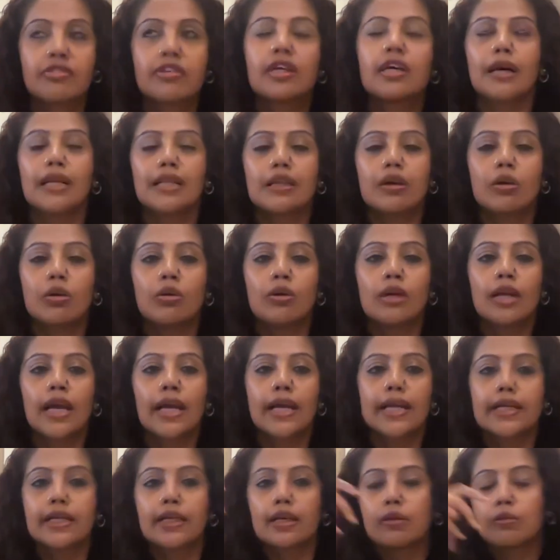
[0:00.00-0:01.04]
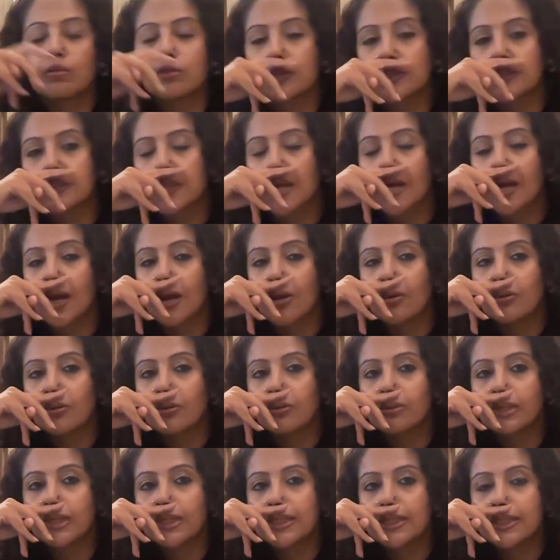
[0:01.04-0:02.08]
But the whole idea was, how do
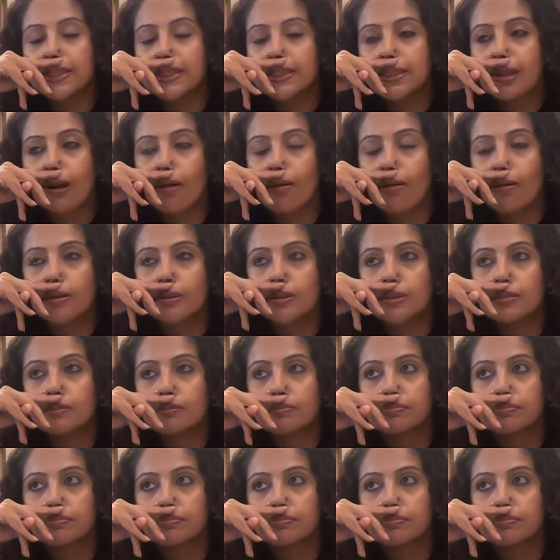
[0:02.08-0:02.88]
we start